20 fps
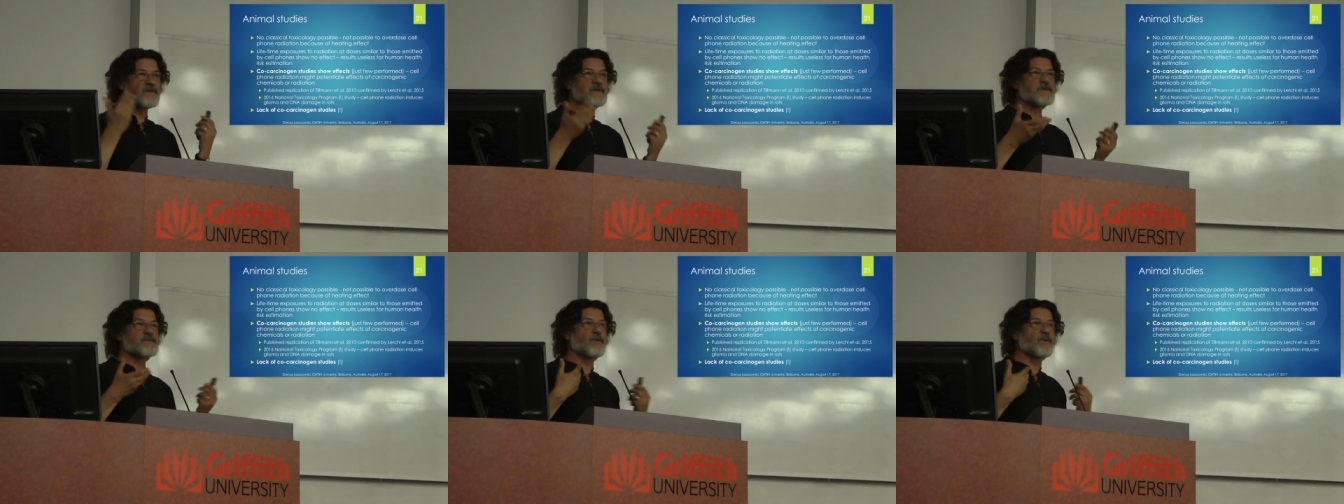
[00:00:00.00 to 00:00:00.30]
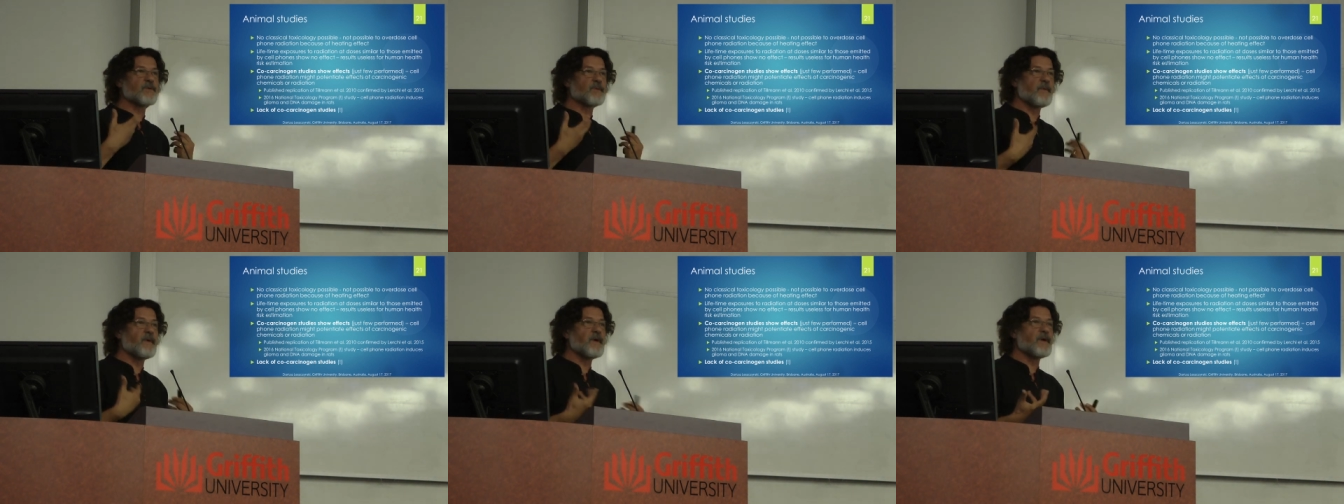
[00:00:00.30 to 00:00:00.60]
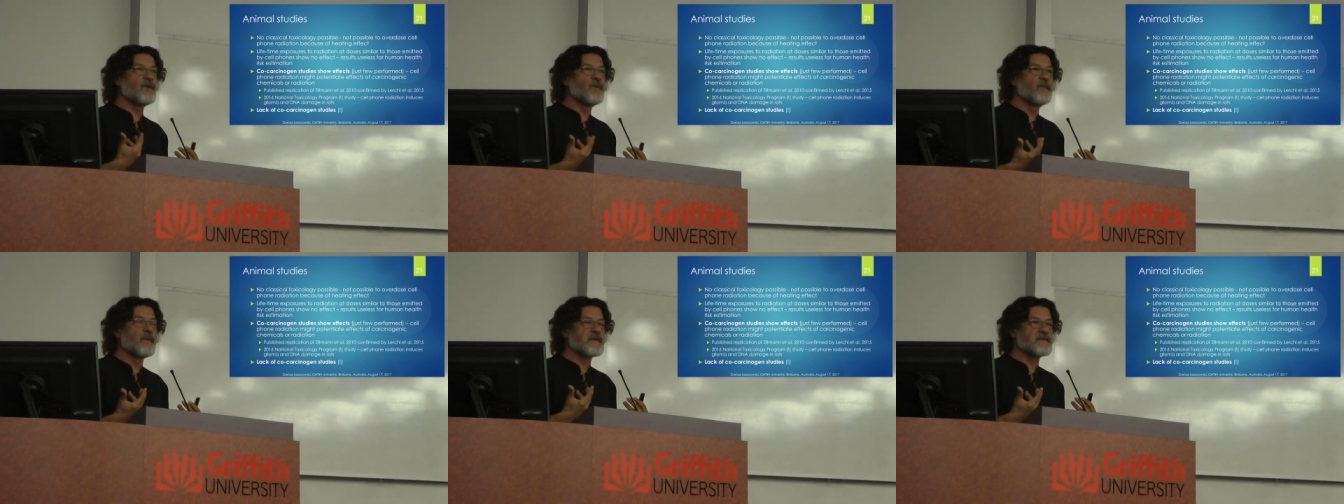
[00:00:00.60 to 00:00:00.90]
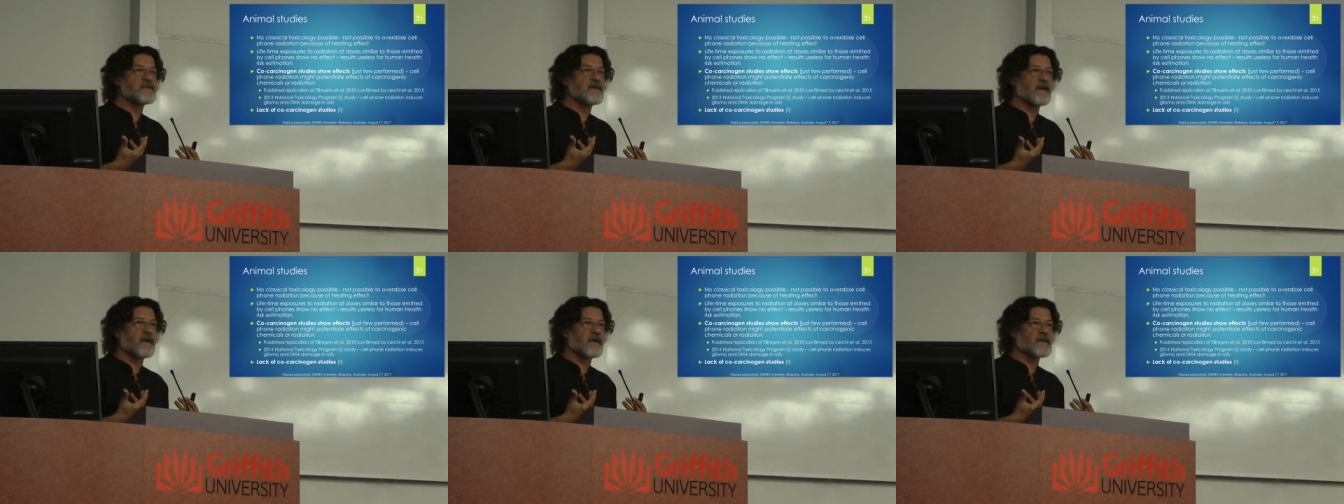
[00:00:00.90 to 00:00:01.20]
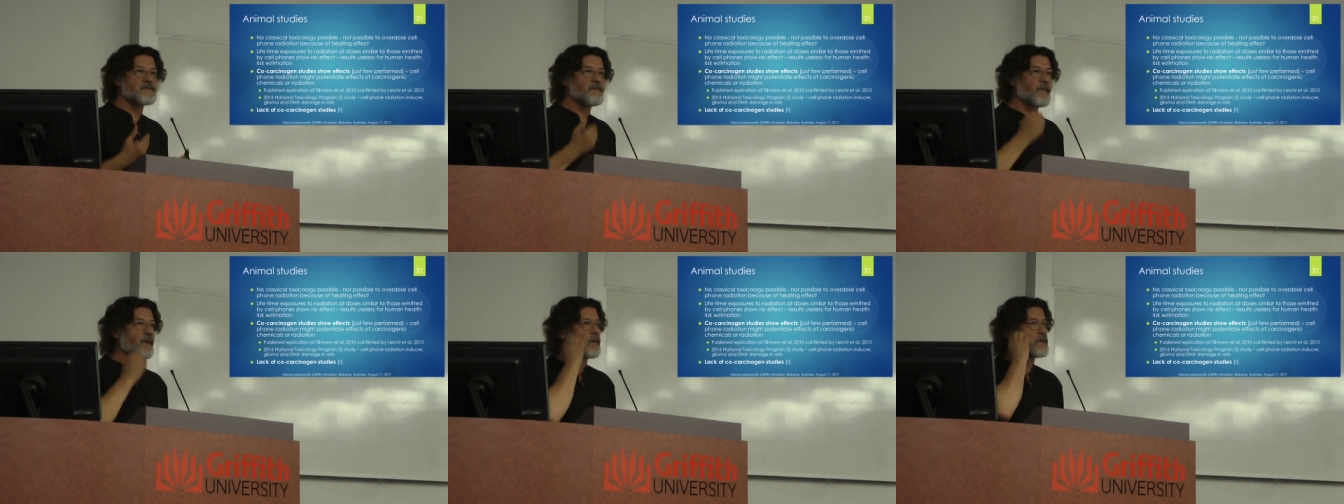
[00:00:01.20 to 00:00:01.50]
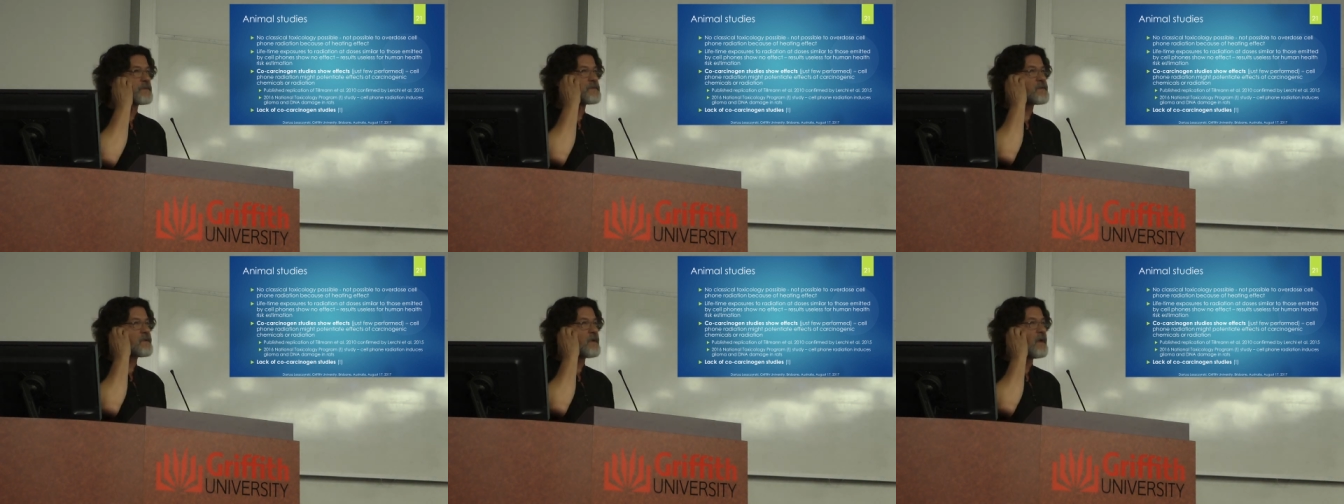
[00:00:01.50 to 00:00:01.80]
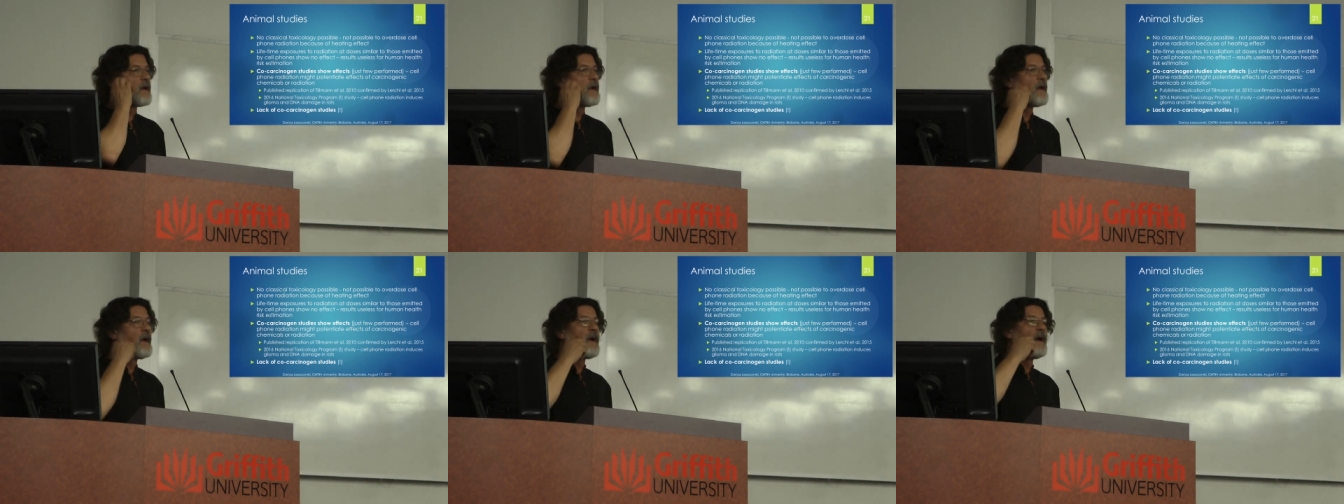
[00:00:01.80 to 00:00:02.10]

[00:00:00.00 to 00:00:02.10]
to this what we humans are exposed.